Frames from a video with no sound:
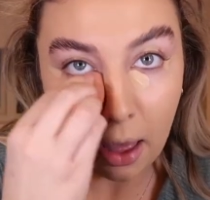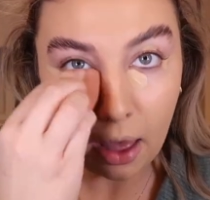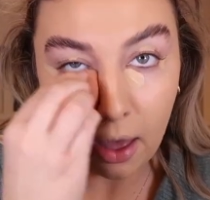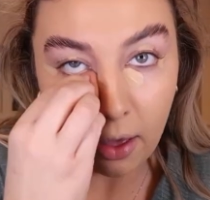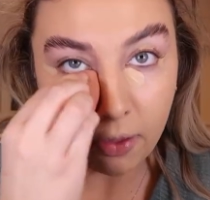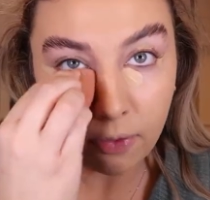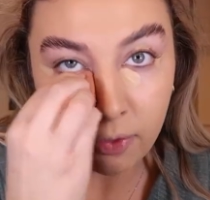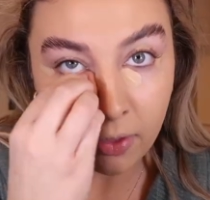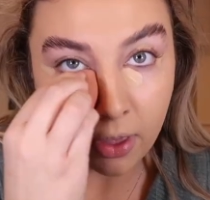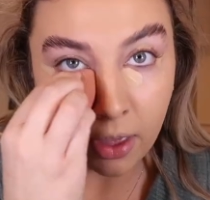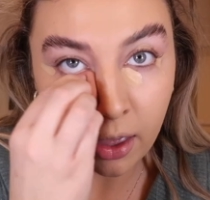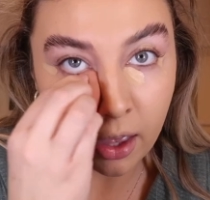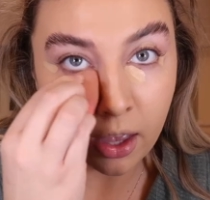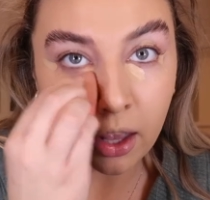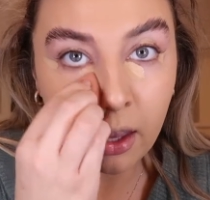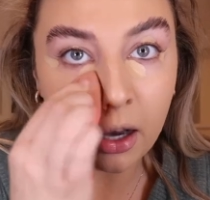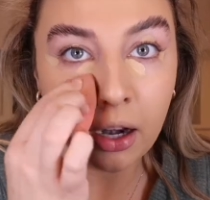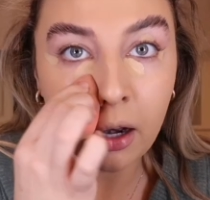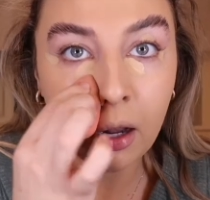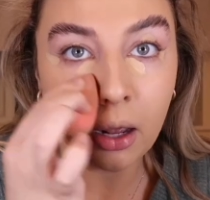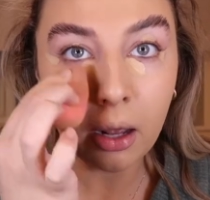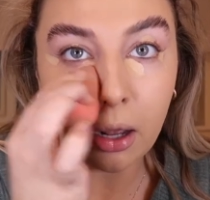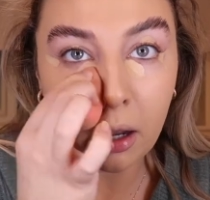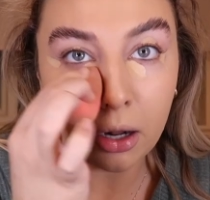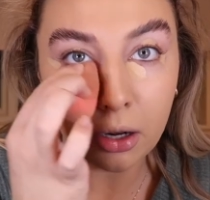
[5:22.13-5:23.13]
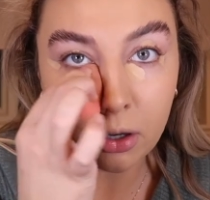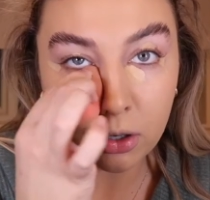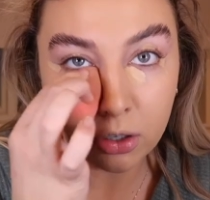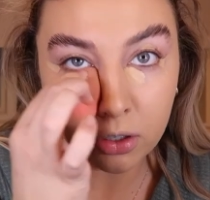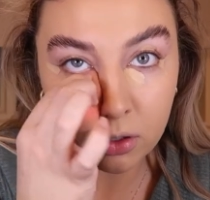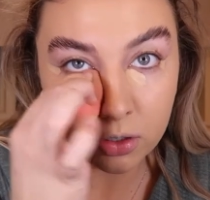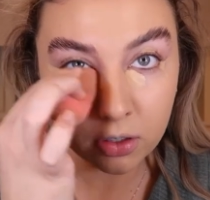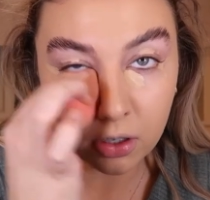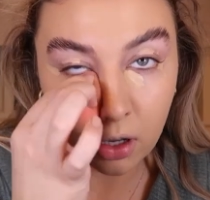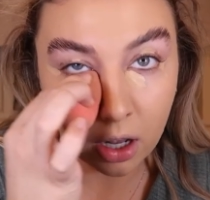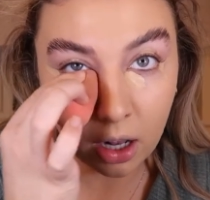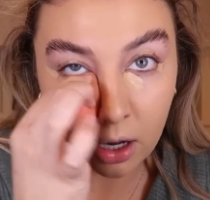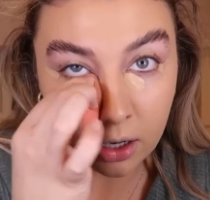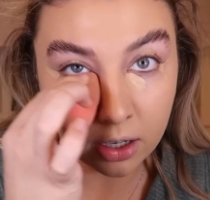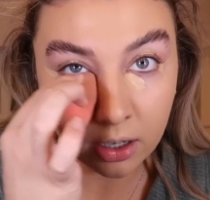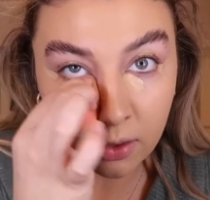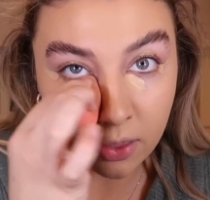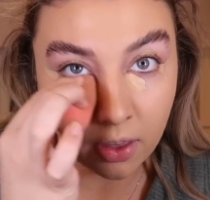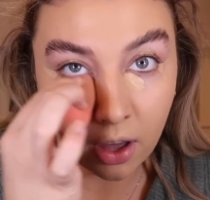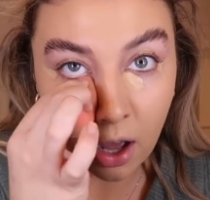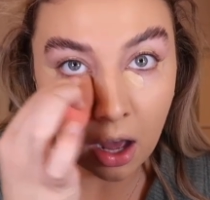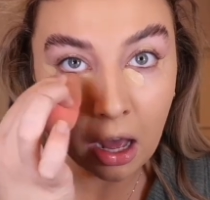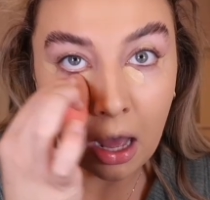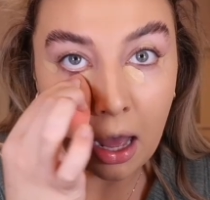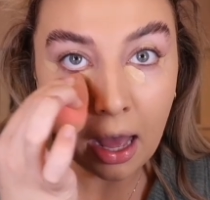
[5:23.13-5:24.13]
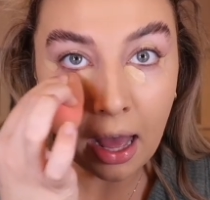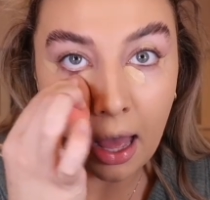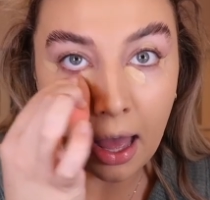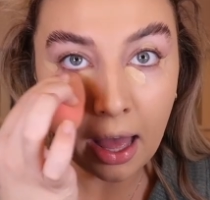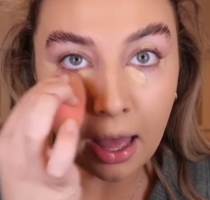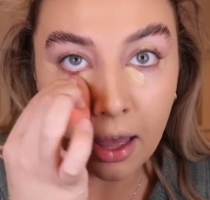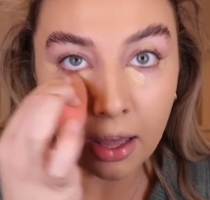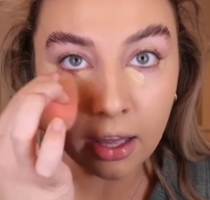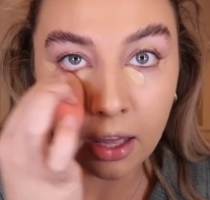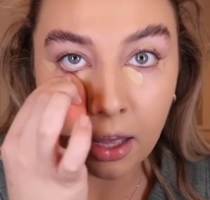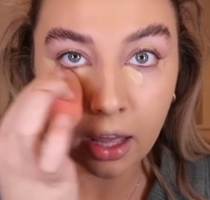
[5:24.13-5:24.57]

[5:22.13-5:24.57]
And then just under the eye.